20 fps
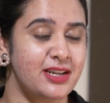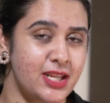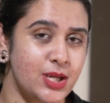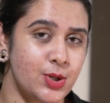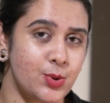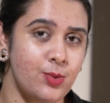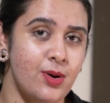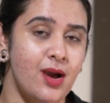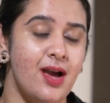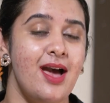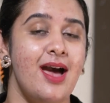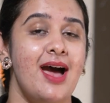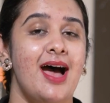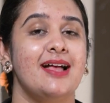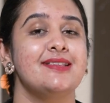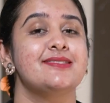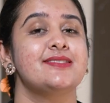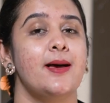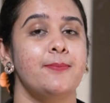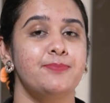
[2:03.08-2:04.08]
new
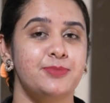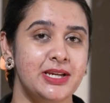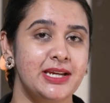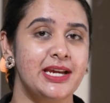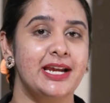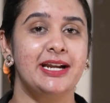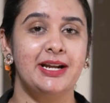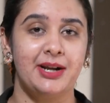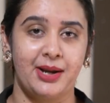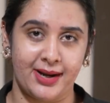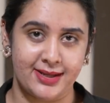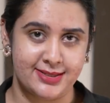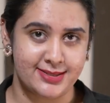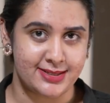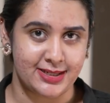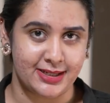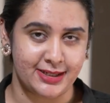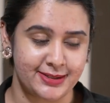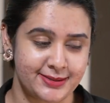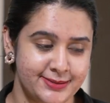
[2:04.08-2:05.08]
and something
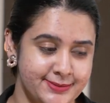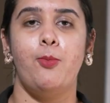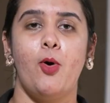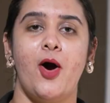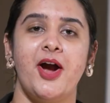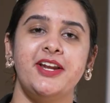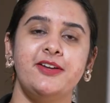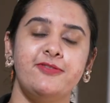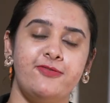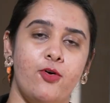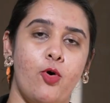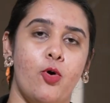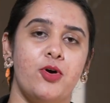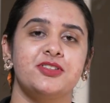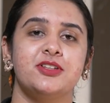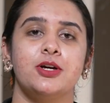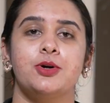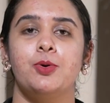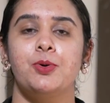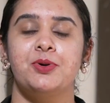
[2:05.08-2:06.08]
interesting. Point 4.
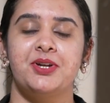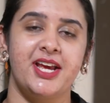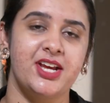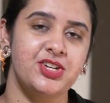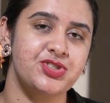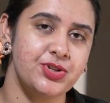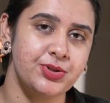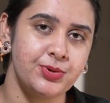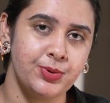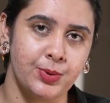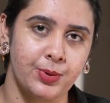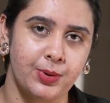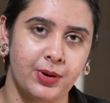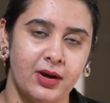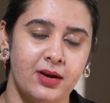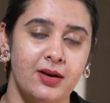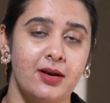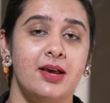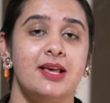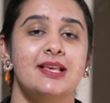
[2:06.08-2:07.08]
The quotation hook.
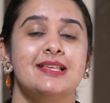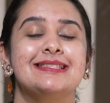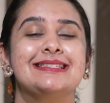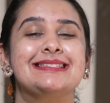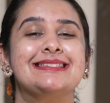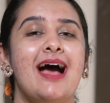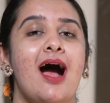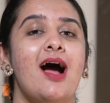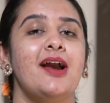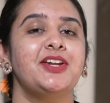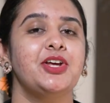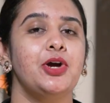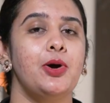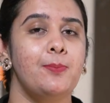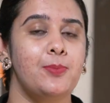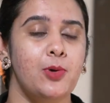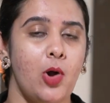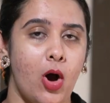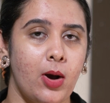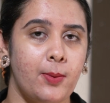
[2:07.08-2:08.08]
Start
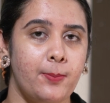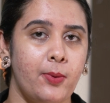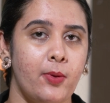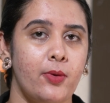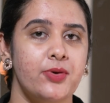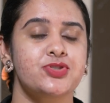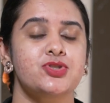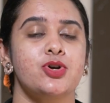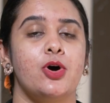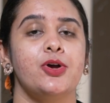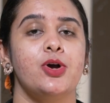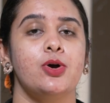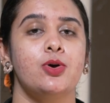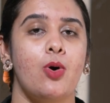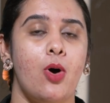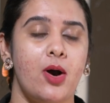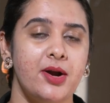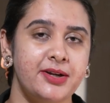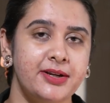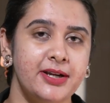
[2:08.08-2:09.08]
your blog post or your
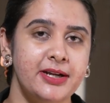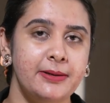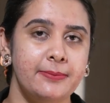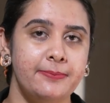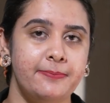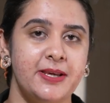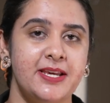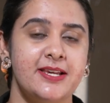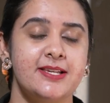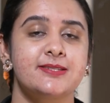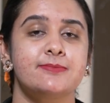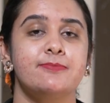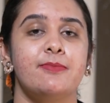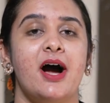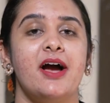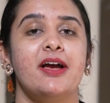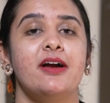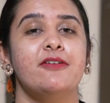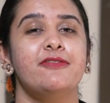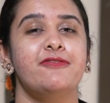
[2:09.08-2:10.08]
content piece
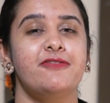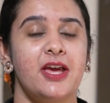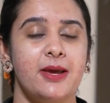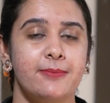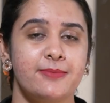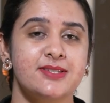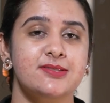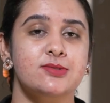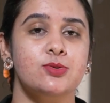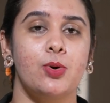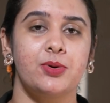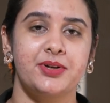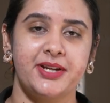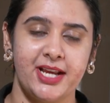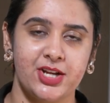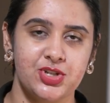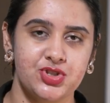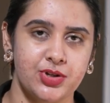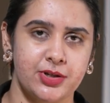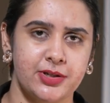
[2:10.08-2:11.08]
by a famous
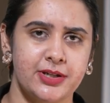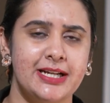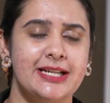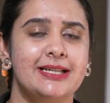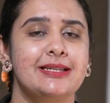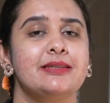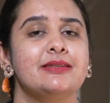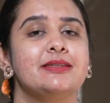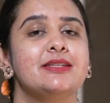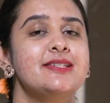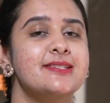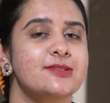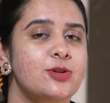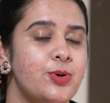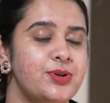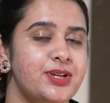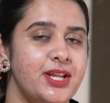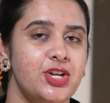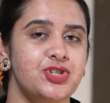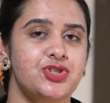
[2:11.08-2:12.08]
quotation. This
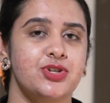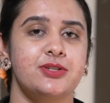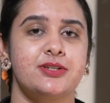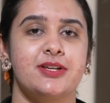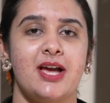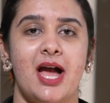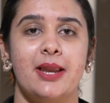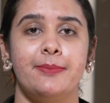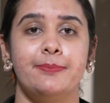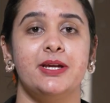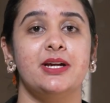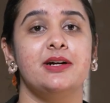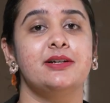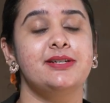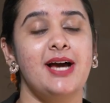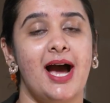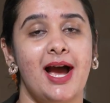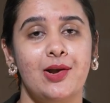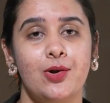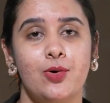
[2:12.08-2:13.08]
quotation can be a
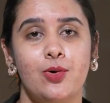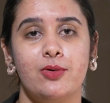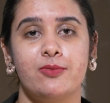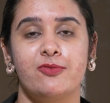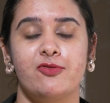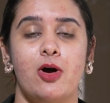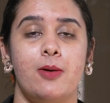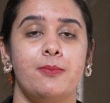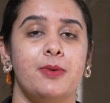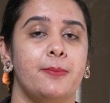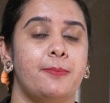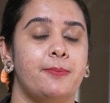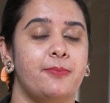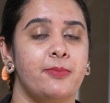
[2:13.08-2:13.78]
dialogue from